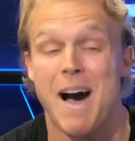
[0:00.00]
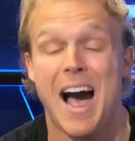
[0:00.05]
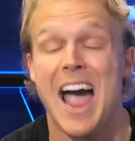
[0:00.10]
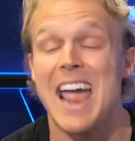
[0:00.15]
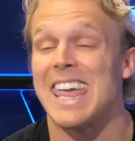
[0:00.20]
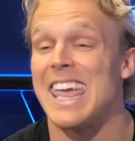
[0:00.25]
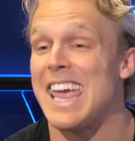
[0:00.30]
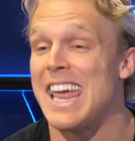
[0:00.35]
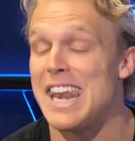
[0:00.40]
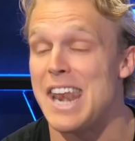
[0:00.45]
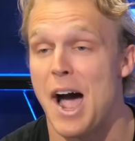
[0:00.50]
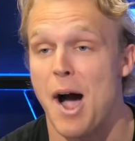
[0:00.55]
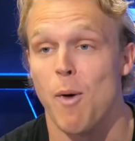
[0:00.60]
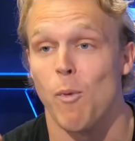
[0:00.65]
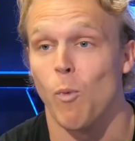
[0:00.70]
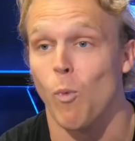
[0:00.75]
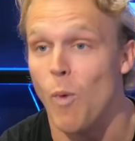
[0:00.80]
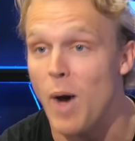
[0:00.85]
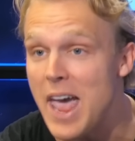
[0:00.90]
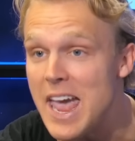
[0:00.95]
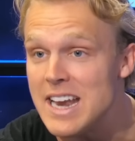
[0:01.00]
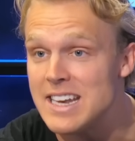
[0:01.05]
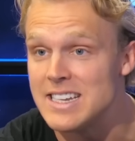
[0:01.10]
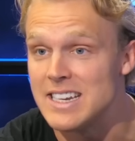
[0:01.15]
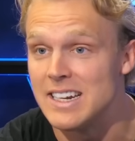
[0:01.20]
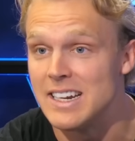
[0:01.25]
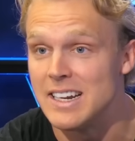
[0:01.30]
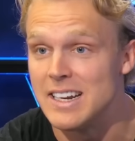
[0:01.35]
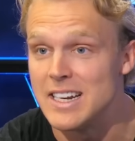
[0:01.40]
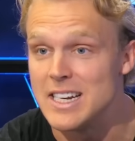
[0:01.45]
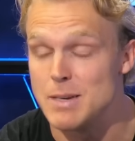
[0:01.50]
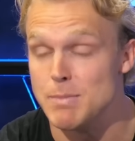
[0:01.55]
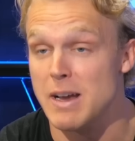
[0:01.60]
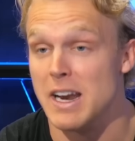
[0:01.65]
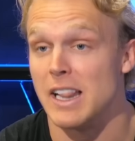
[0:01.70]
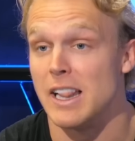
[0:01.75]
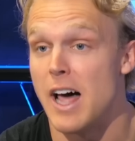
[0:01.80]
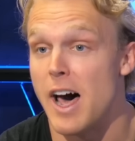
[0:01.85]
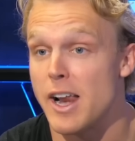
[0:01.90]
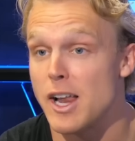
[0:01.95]
I cannot wait to meet
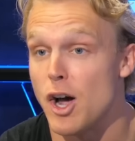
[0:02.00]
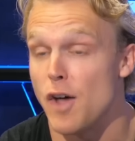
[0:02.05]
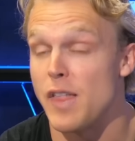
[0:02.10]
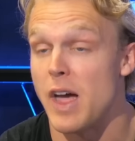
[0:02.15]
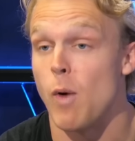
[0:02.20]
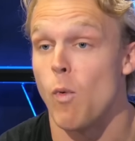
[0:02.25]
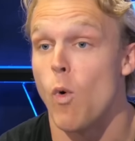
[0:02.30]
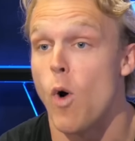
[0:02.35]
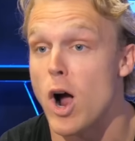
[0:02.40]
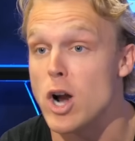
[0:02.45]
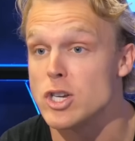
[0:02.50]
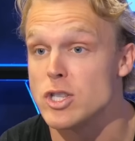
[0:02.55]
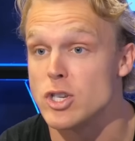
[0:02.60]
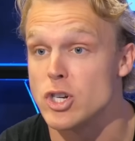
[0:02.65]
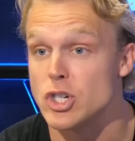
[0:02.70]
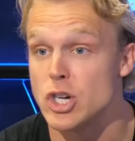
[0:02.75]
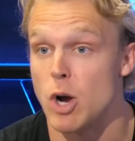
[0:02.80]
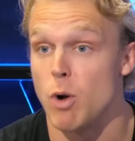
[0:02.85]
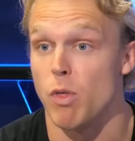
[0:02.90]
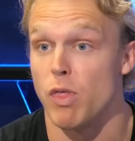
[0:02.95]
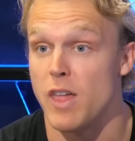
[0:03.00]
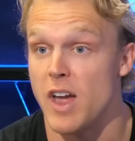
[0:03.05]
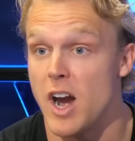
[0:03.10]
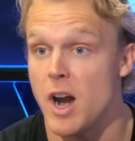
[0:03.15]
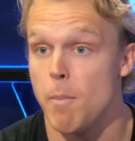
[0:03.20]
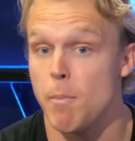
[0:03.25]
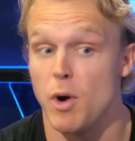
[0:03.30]
a lot of y'all that watched the show there,